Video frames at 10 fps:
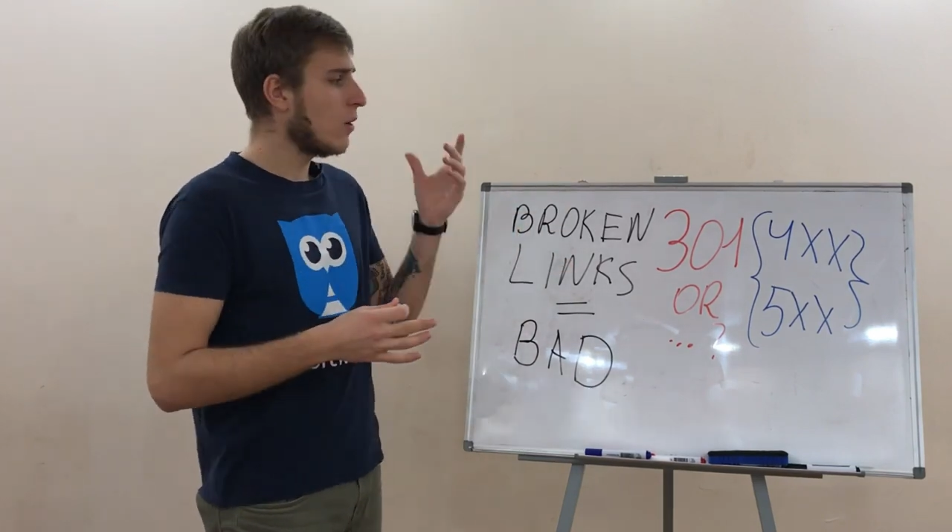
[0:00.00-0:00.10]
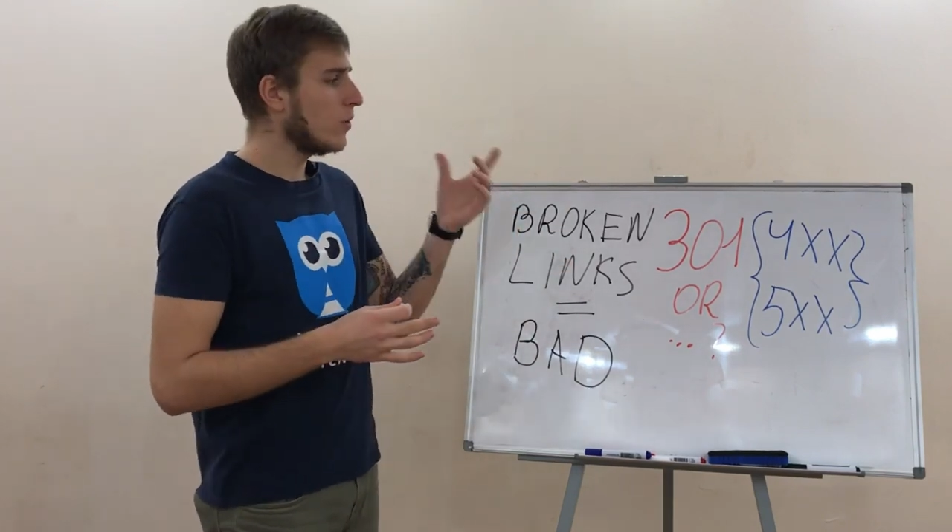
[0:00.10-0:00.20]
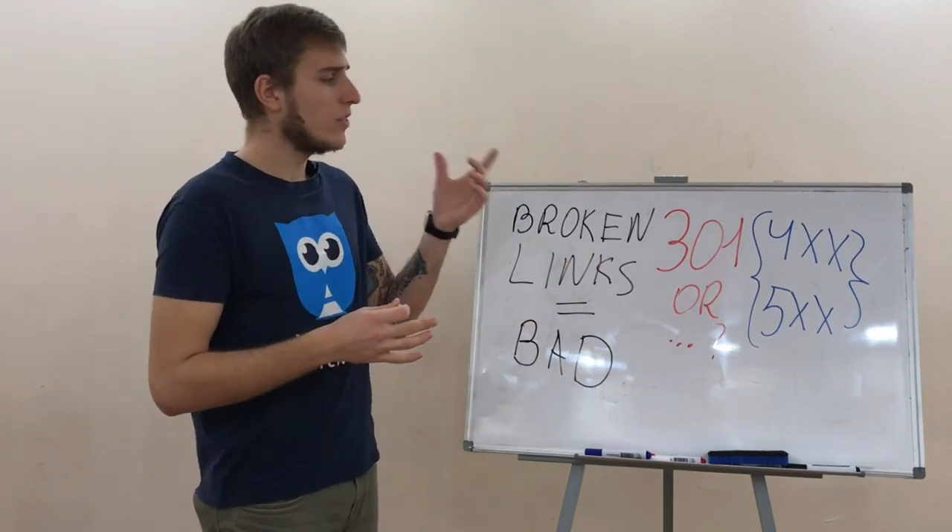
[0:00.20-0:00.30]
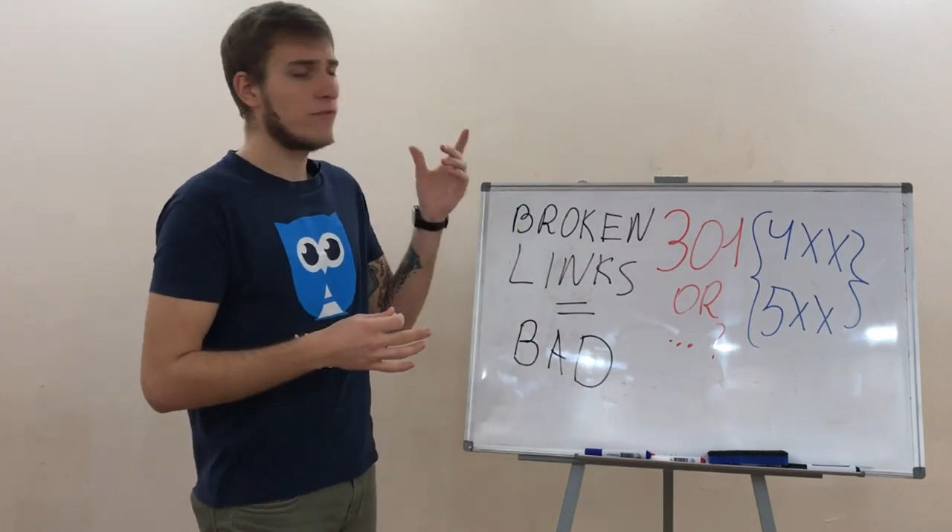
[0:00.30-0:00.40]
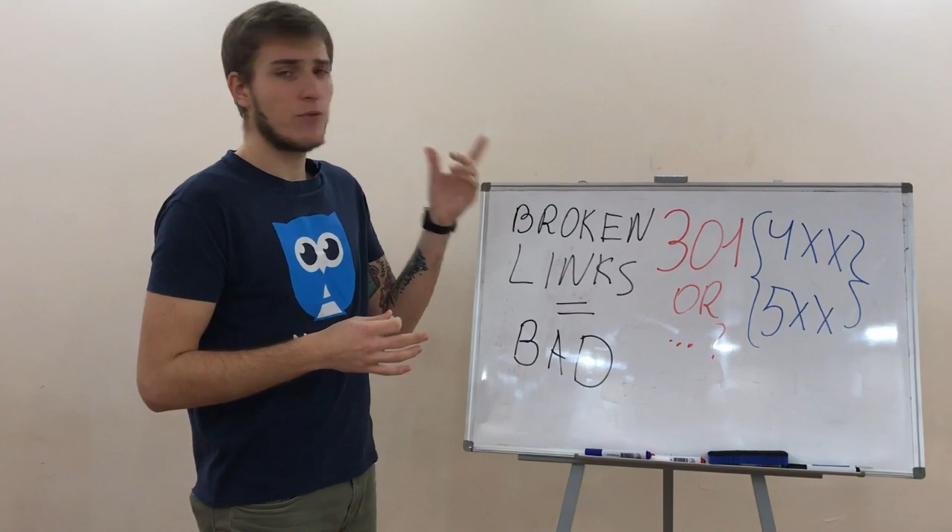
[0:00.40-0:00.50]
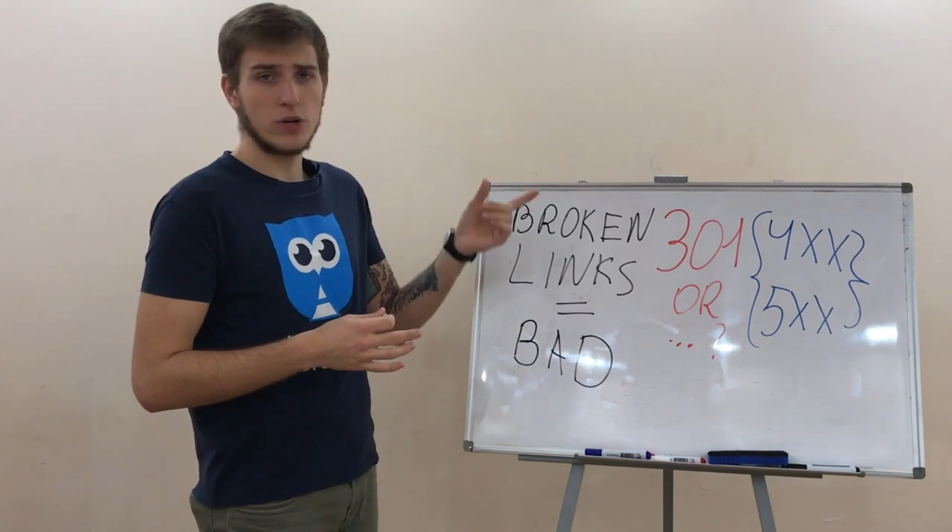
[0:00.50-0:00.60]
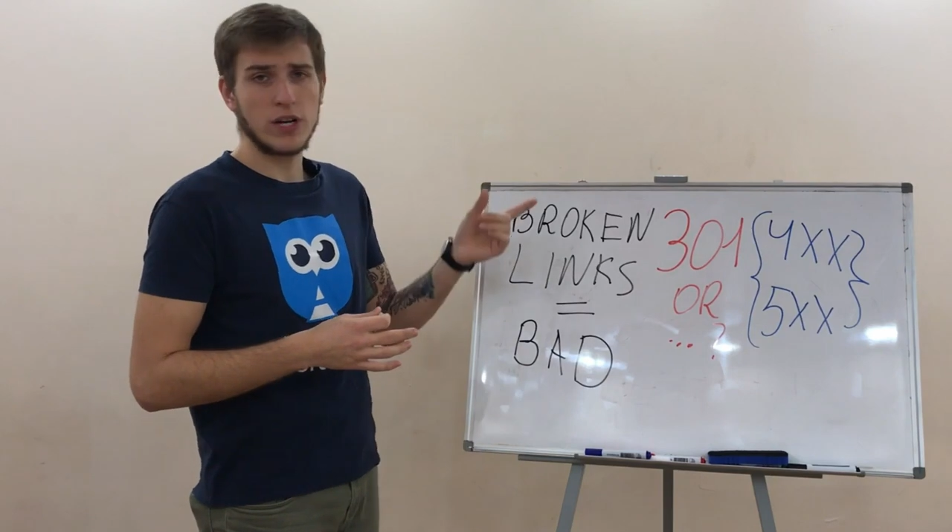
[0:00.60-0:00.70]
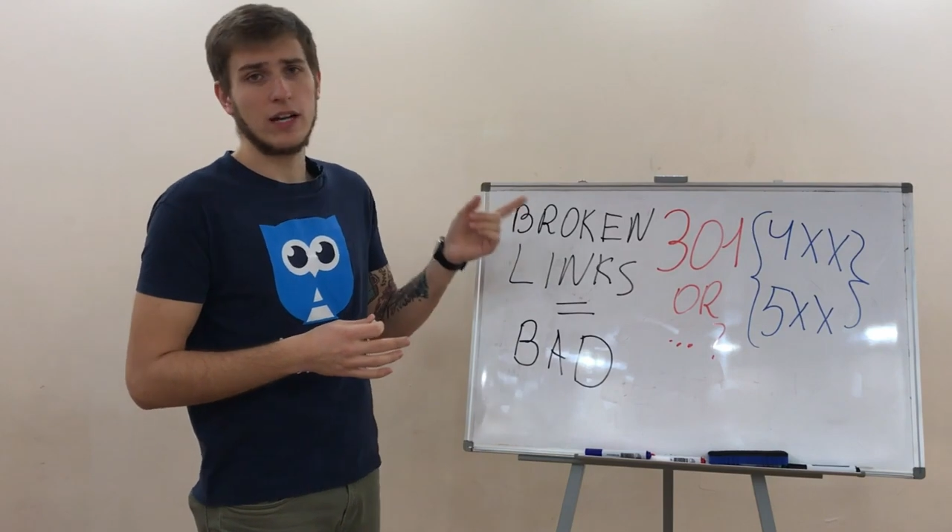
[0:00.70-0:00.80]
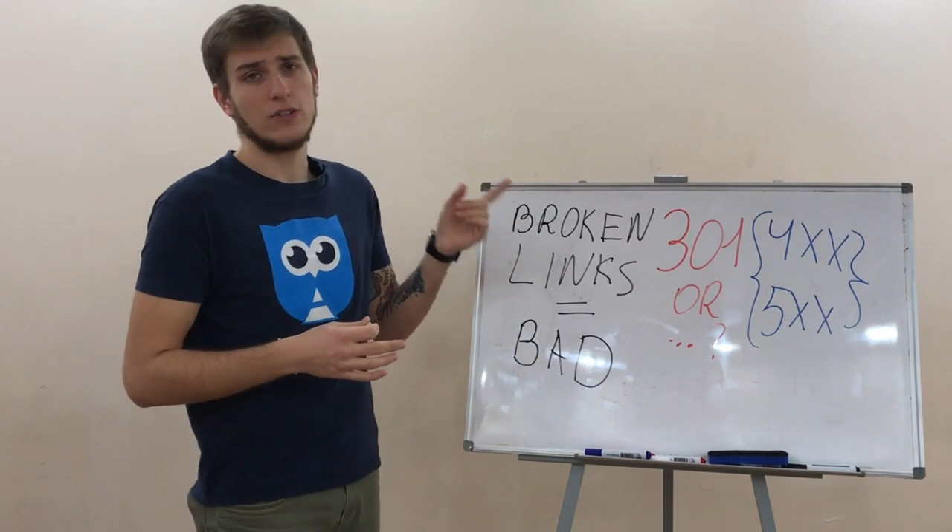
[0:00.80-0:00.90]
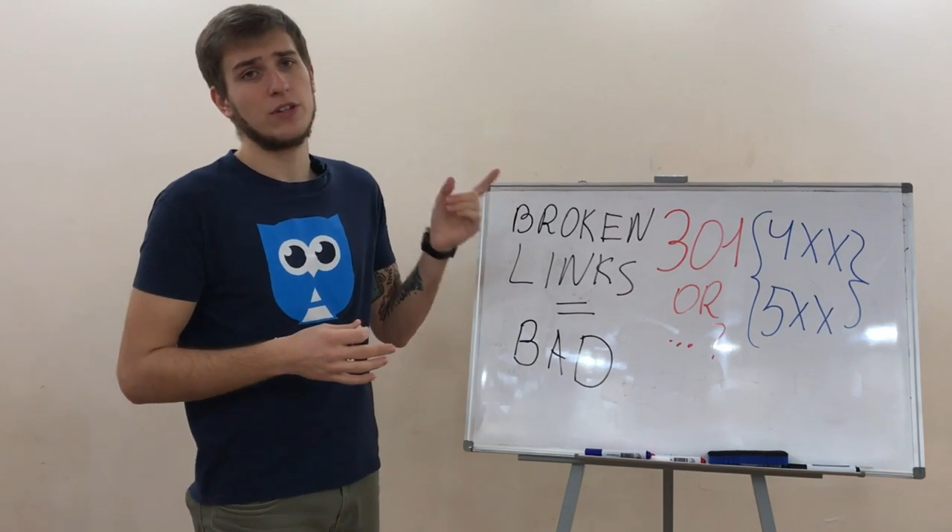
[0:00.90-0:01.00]
with
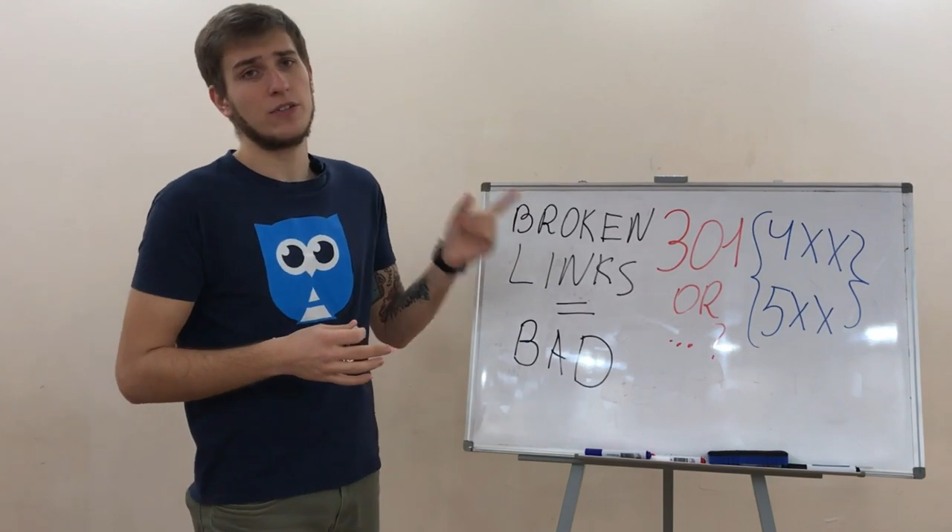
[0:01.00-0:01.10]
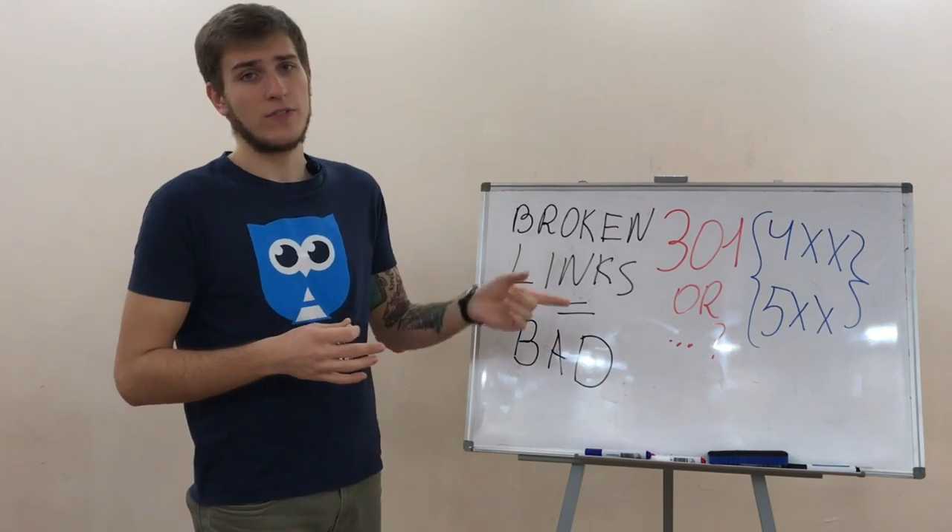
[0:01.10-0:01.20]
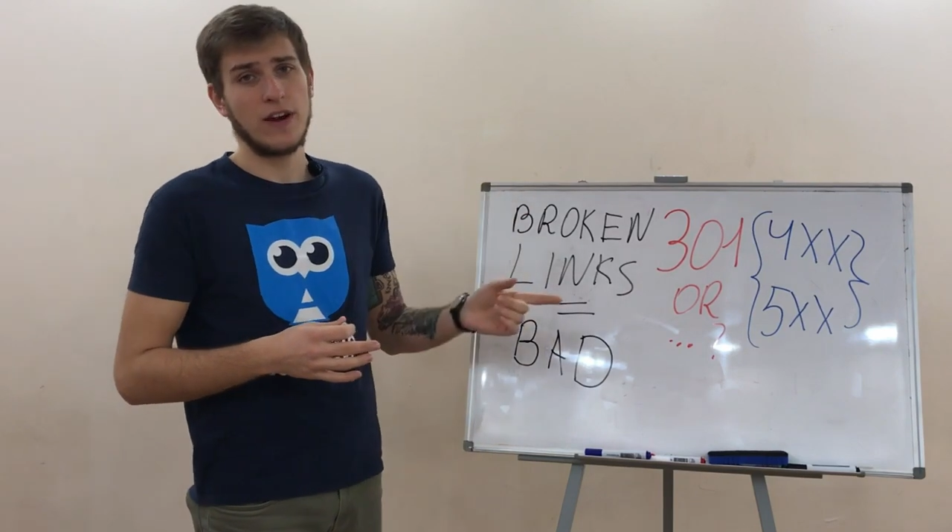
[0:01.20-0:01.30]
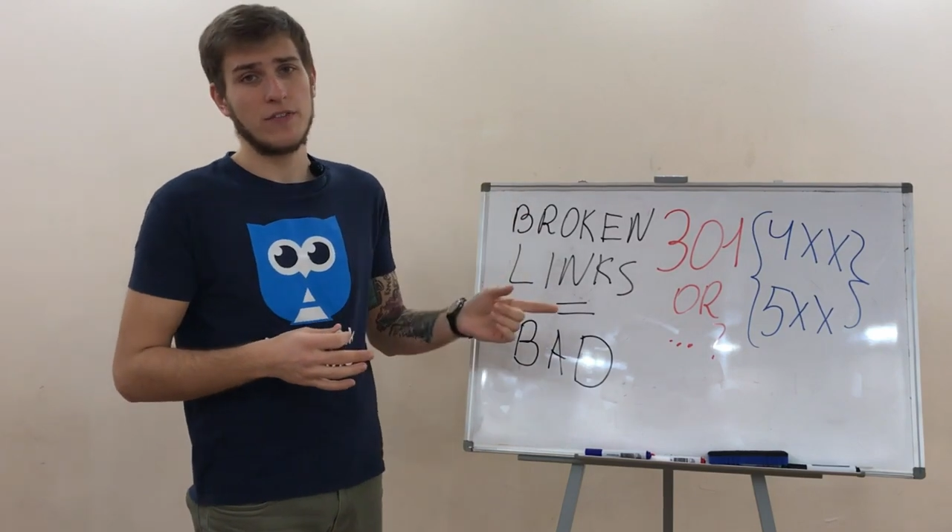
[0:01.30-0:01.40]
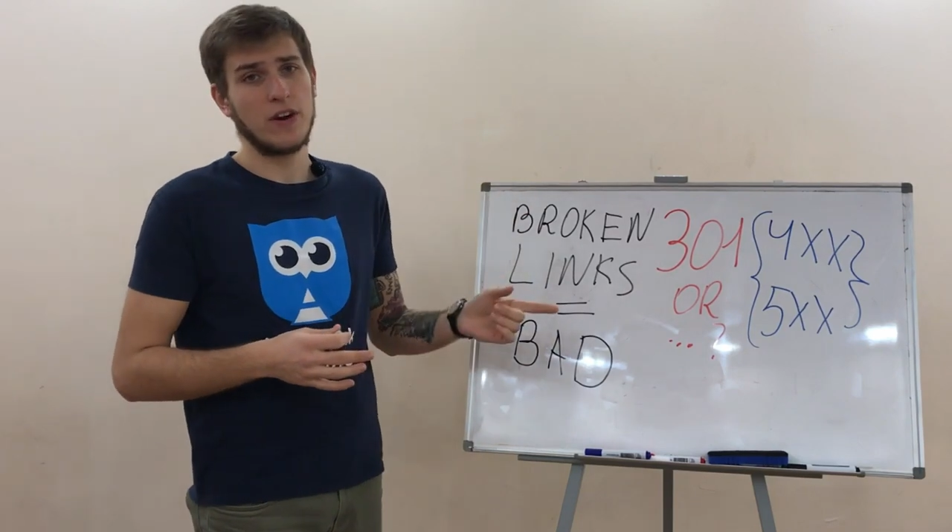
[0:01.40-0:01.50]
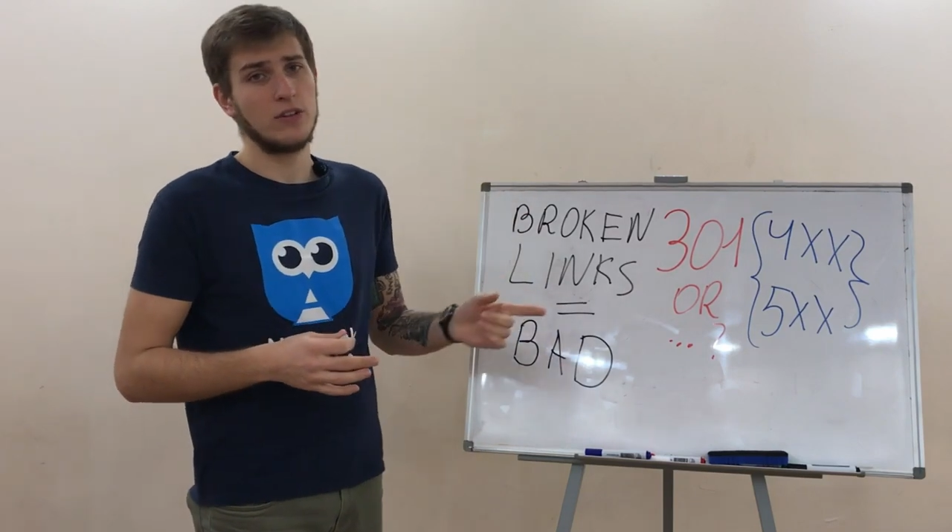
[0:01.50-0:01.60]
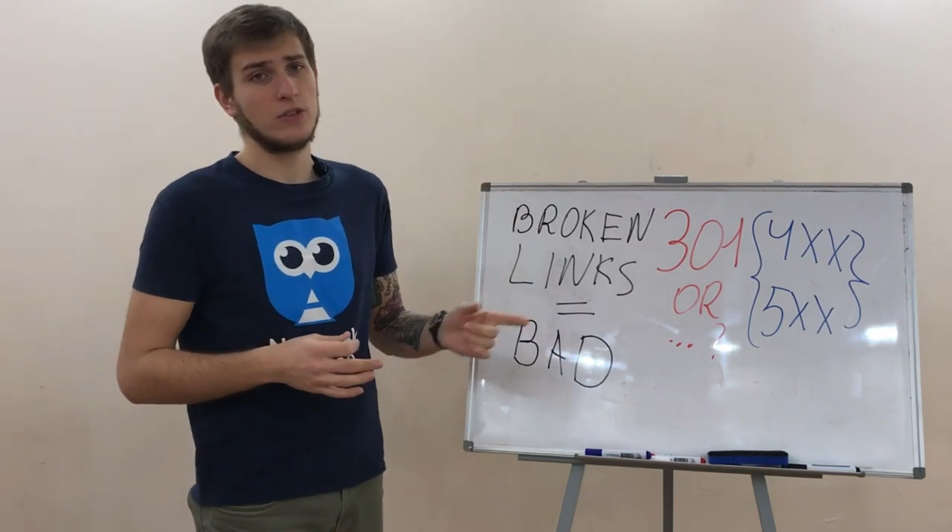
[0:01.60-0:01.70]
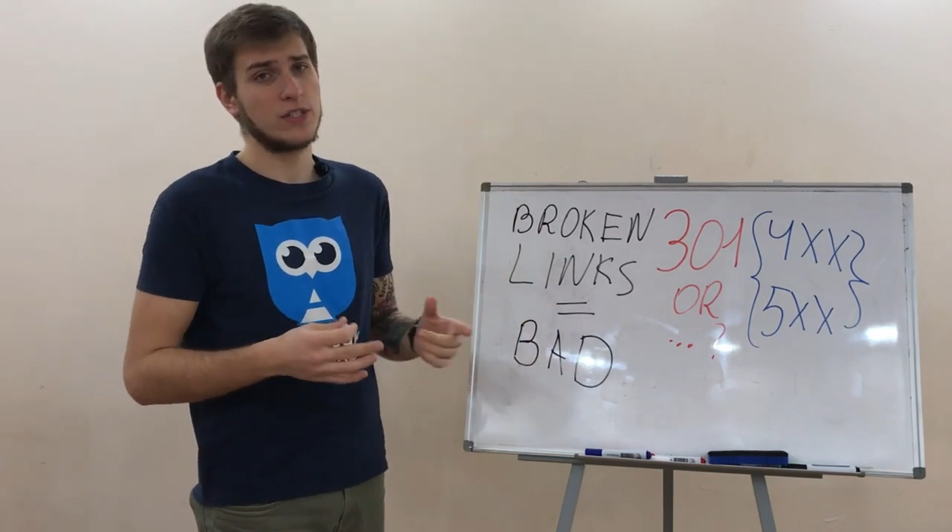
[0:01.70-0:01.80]
400 and 500